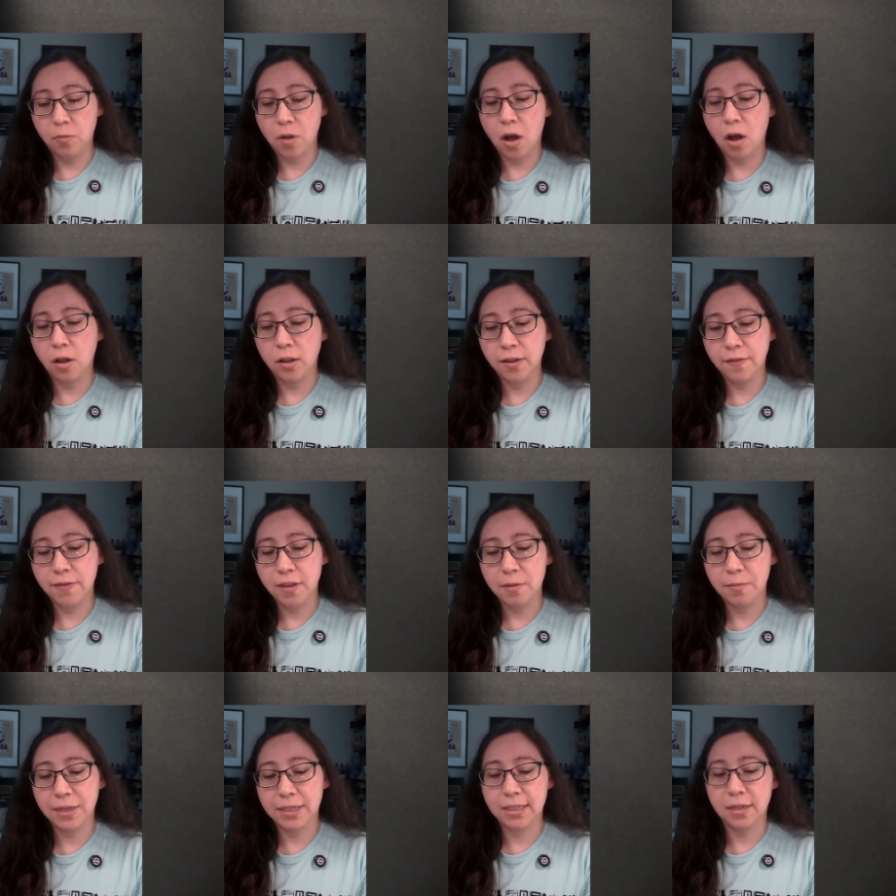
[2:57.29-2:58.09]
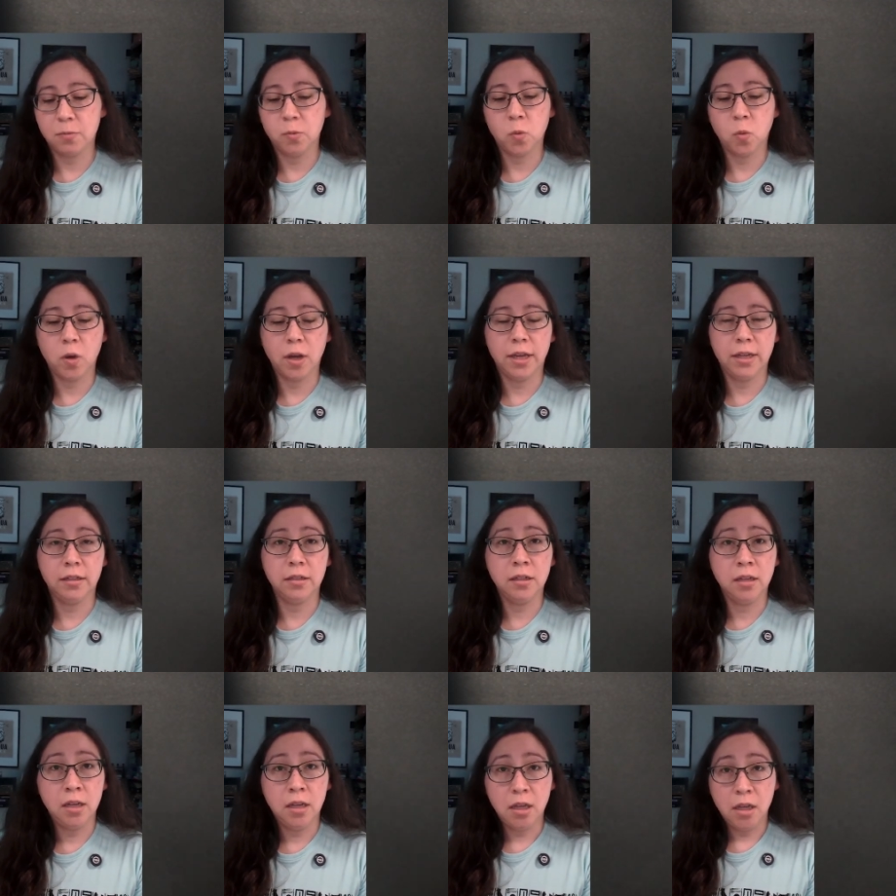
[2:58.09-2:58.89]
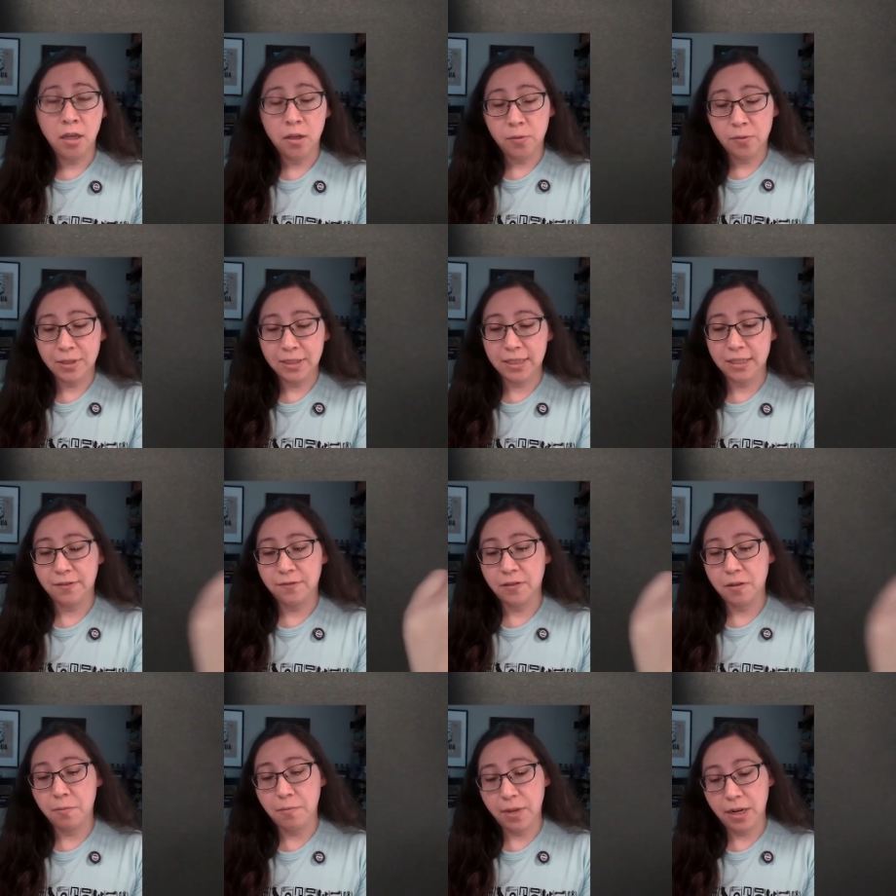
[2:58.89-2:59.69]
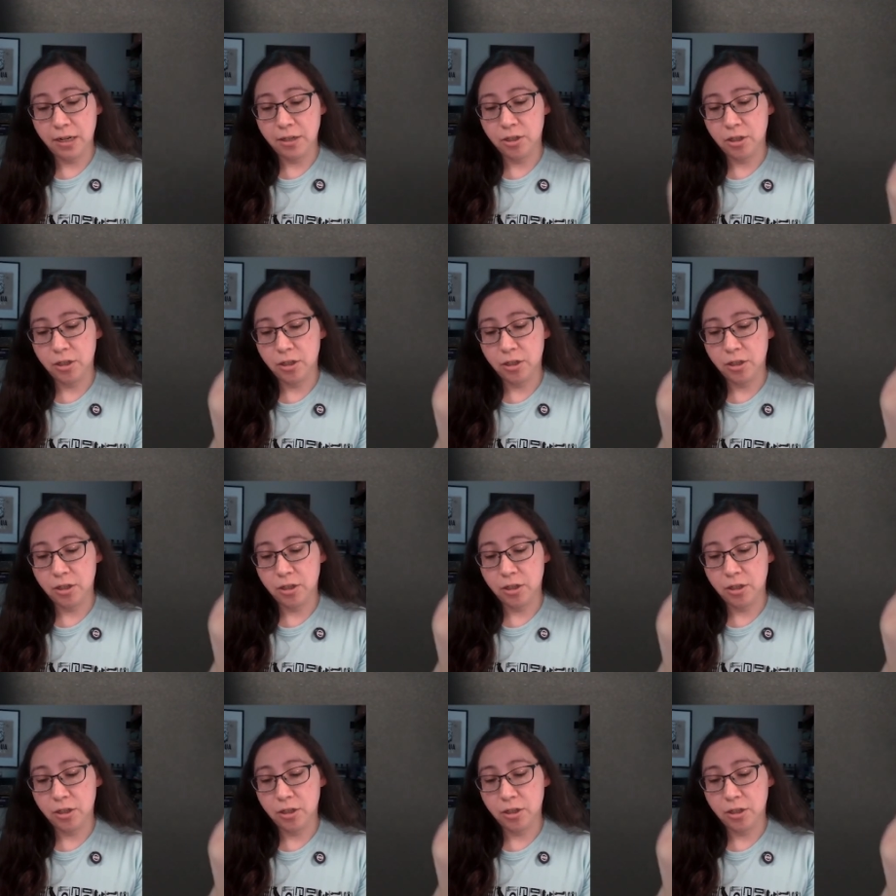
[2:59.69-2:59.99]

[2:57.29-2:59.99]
all of them except one was different miniature